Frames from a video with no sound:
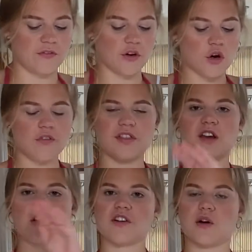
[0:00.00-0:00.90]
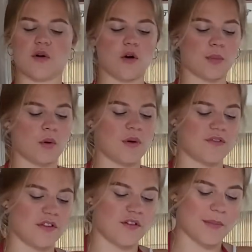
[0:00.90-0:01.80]
cover the Oreo up
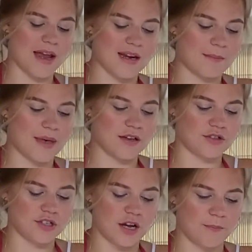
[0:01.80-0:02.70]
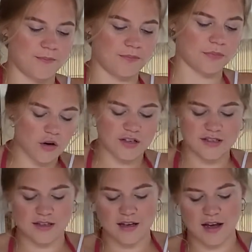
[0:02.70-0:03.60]
with the remaining mixture.
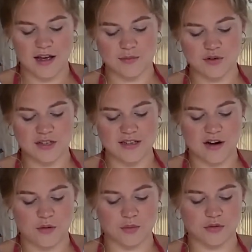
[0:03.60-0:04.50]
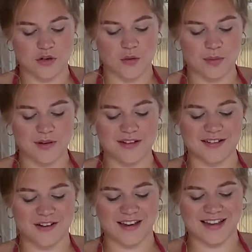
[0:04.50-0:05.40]
Honestly, I am doing a terrible job
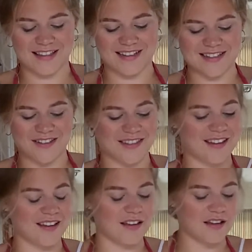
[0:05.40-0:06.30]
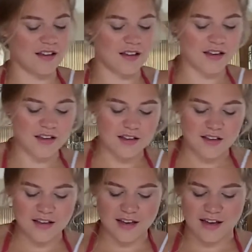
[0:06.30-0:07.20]
at not getting this on the
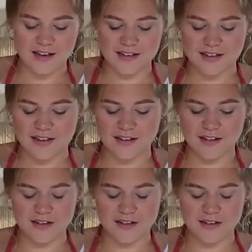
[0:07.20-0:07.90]
cake tin.